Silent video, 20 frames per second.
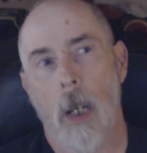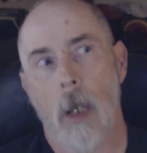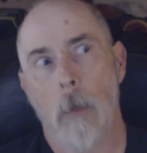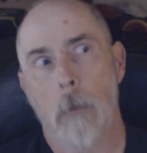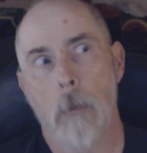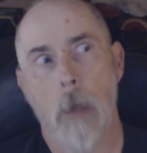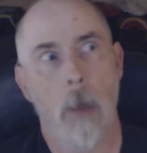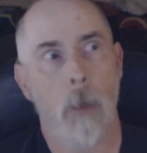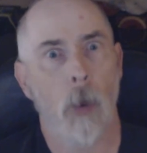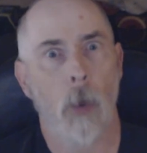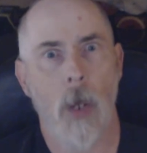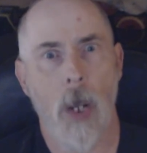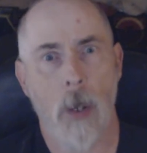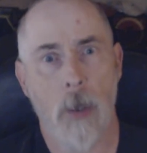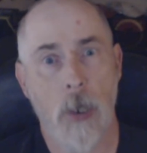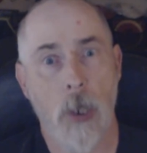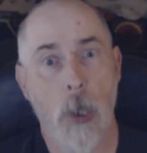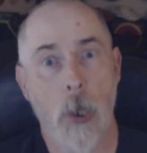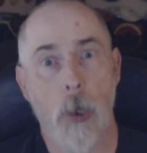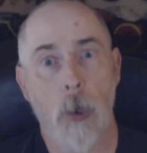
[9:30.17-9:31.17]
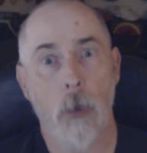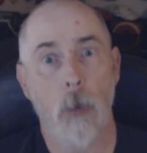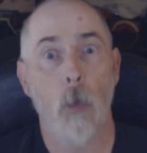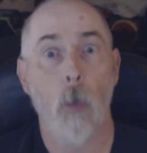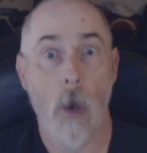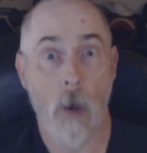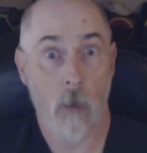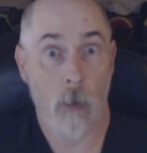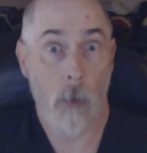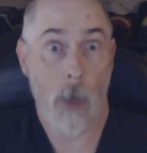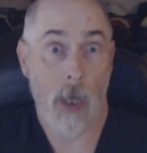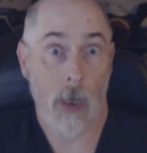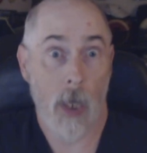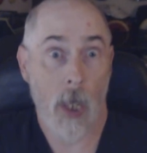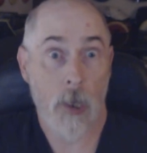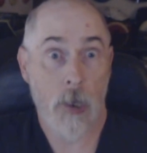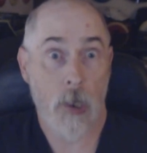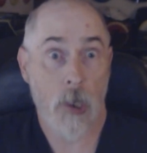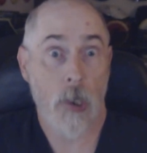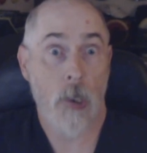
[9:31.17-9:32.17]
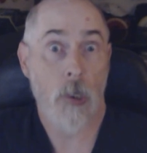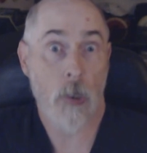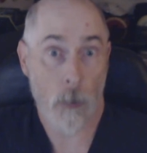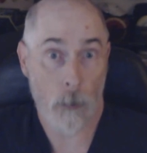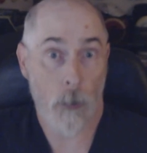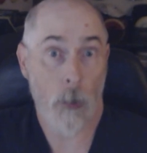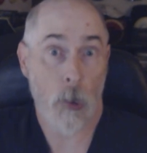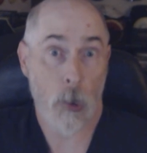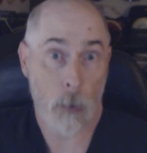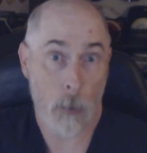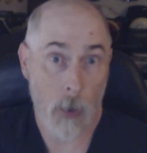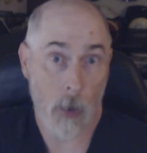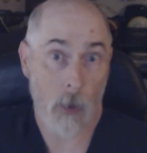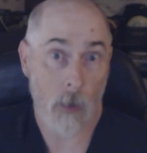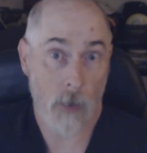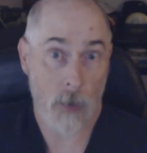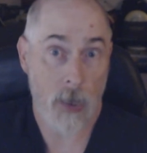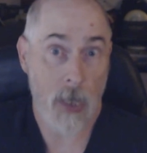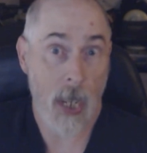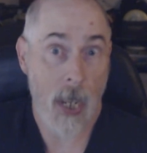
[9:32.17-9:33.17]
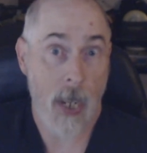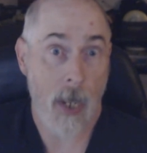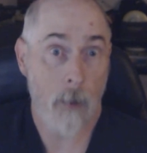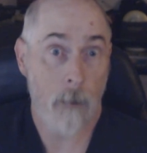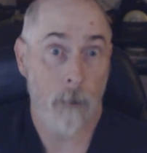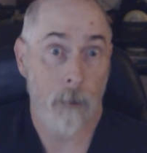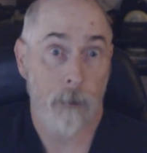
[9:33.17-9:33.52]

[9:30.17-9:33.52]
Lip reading: maybe around noon, whenever my lunch is, the first meal of the day.